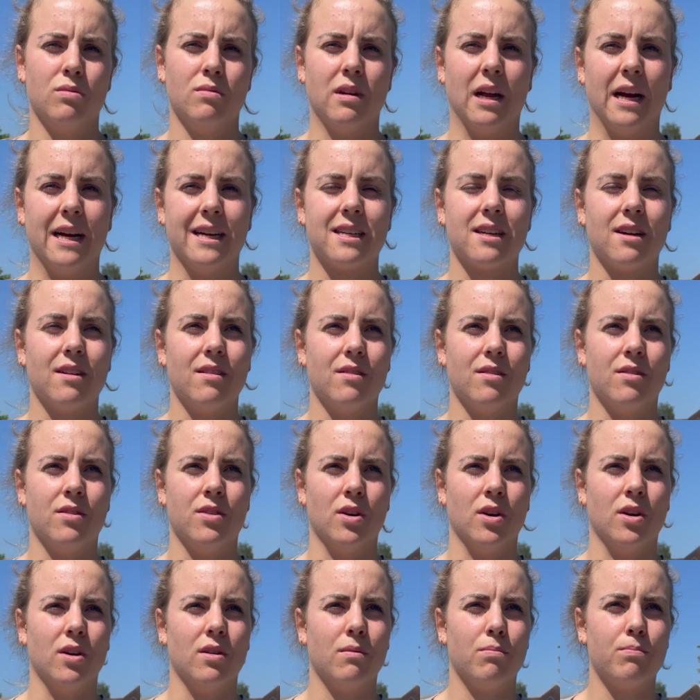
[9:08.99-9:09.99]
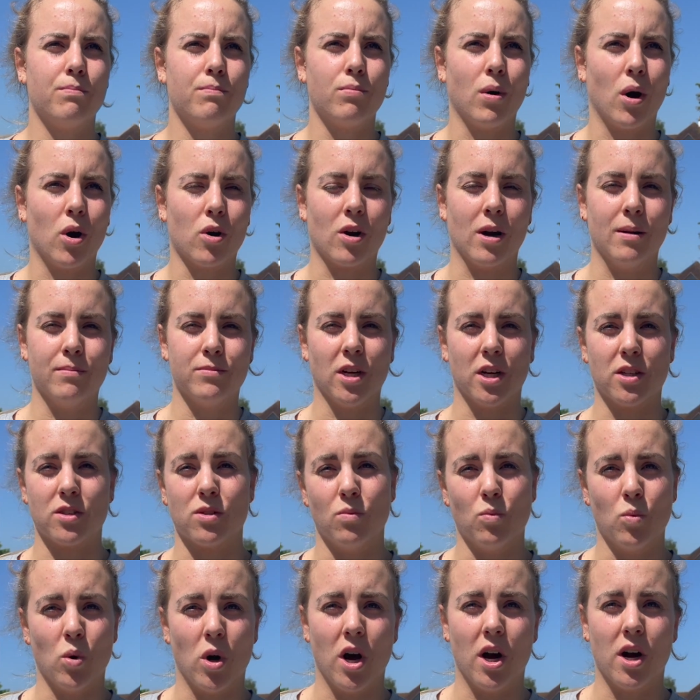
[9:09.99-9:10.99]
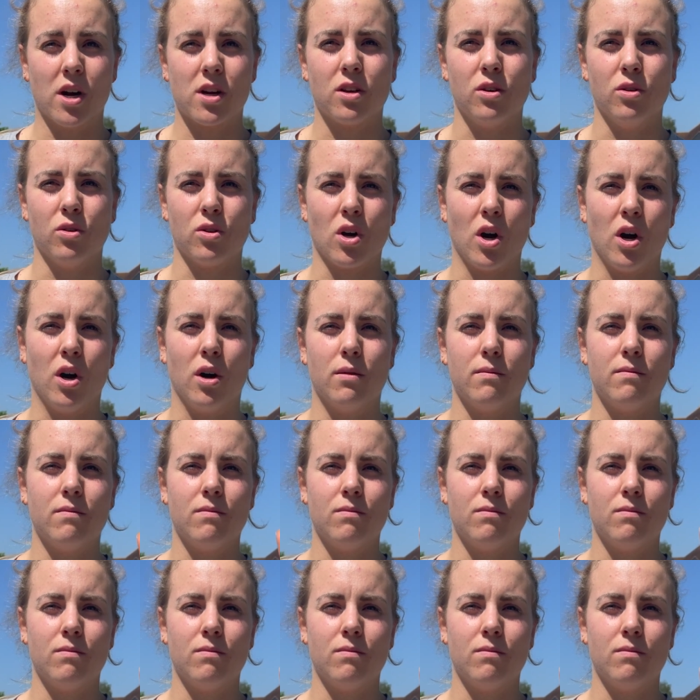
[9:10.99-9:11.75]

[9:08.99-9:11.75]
Like the program doesn't work, you can't